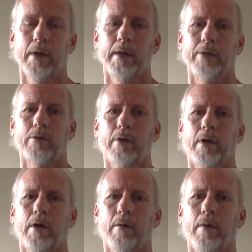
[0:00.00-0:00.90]
That's going to
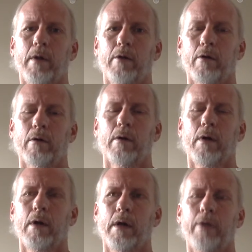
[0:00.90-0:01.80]
help your
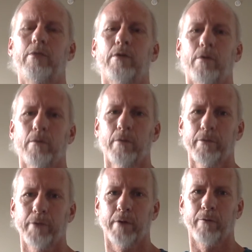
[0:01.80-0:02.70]
internal
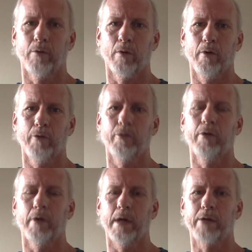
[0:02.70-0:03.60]
self grow so
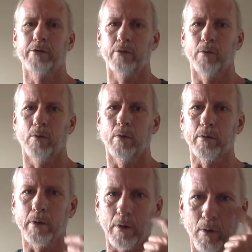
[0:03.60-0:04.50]
your external world
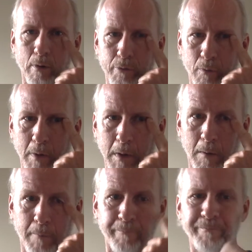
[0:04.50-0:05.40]
can grow as well.